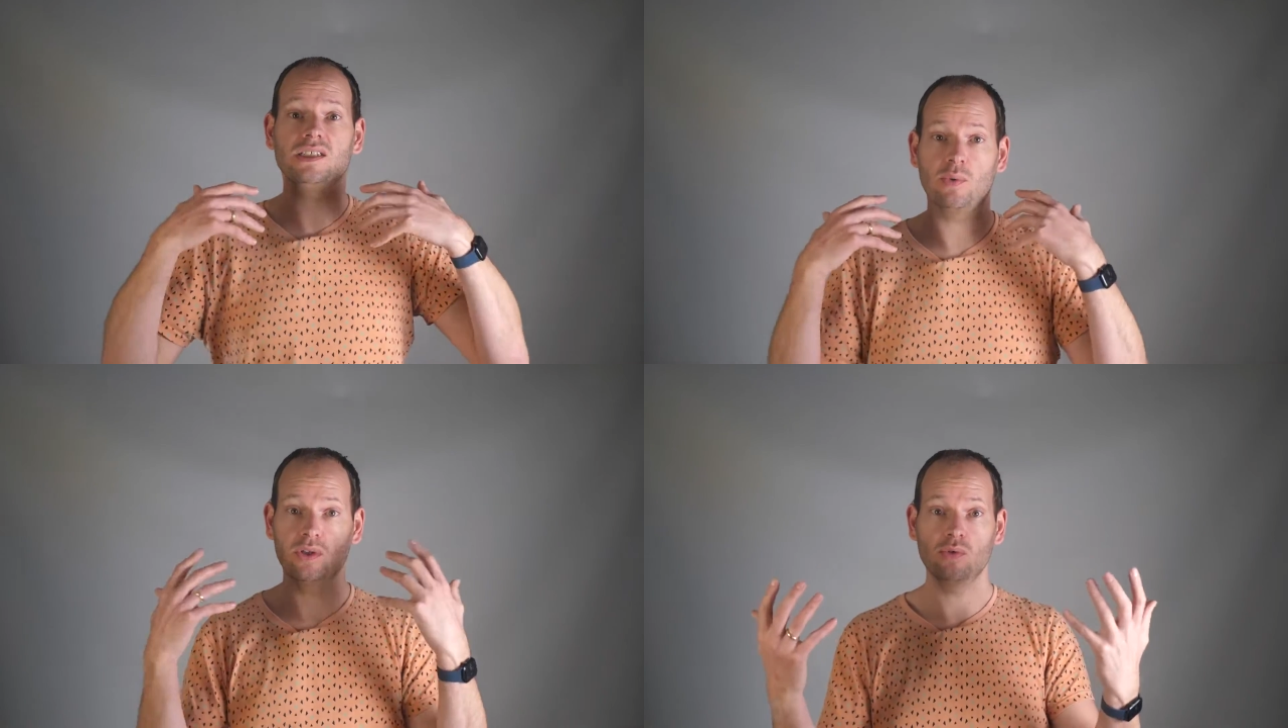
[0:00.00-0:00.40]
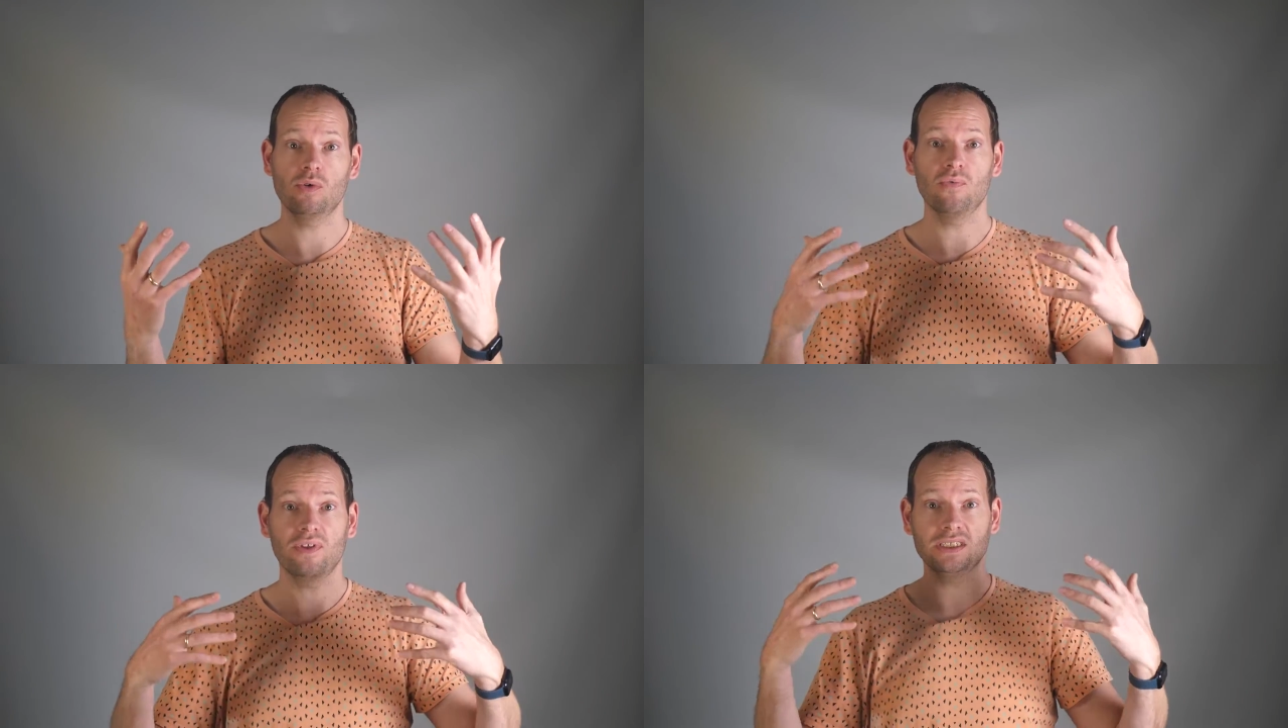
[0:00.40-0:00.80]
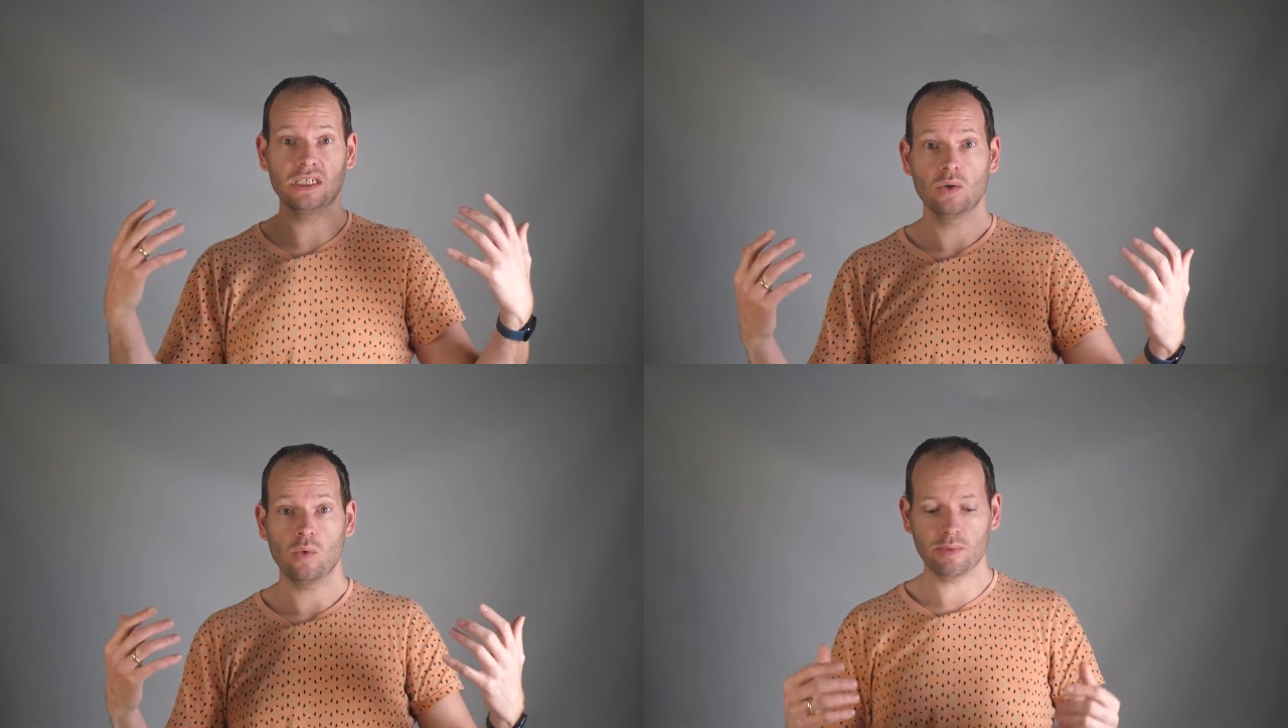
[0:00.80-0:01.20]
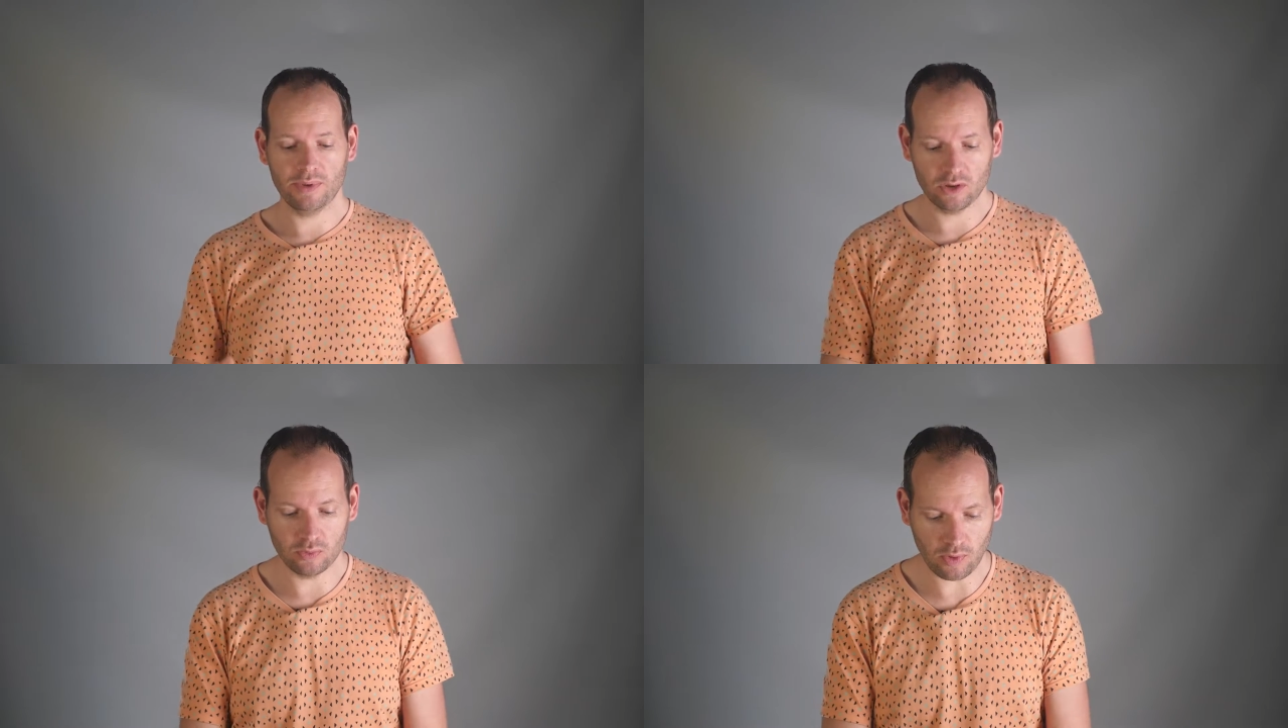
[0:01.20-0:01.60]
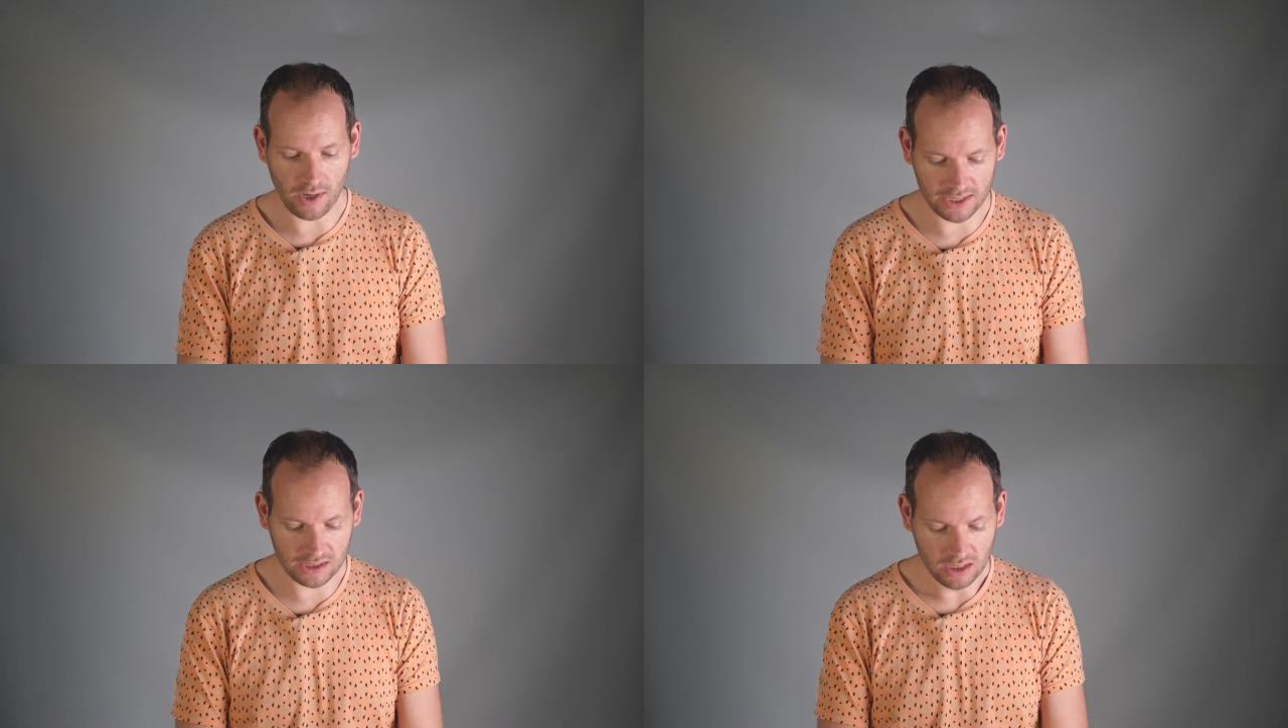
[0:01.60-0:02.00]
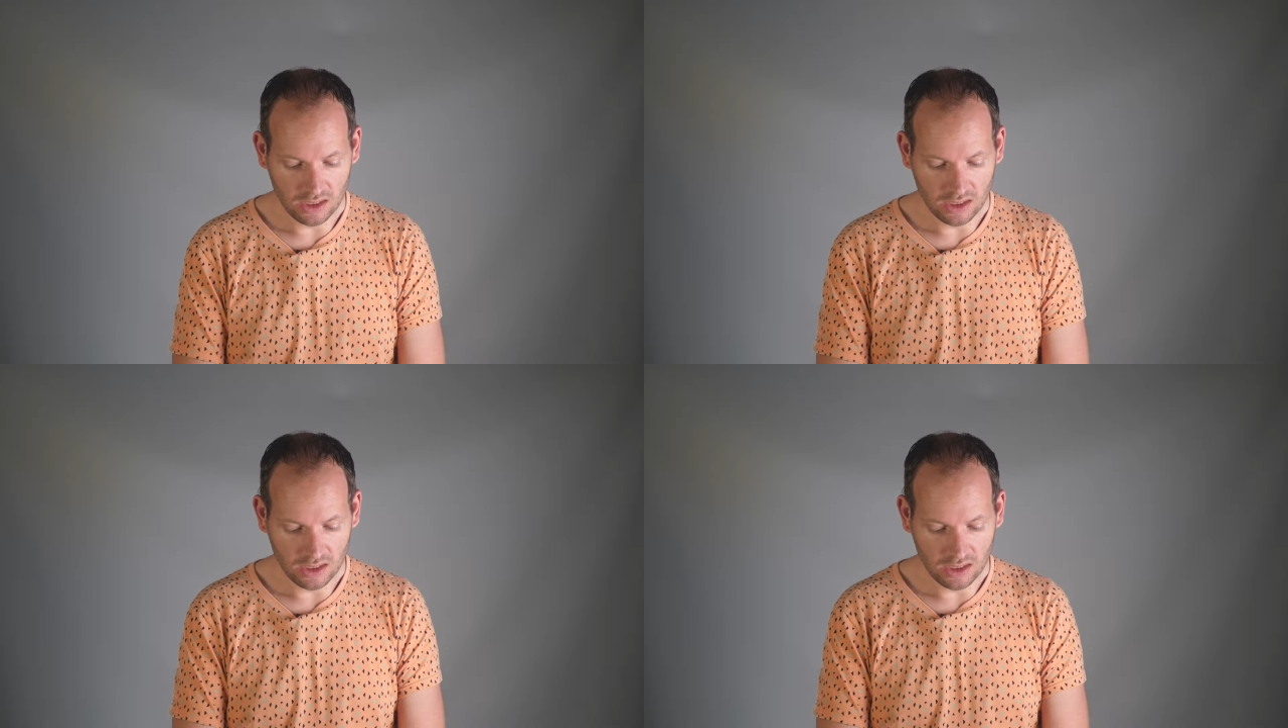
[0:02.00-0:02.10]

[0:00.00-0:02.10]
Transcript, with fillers: Let's say I want to do a contest, what would be a good price?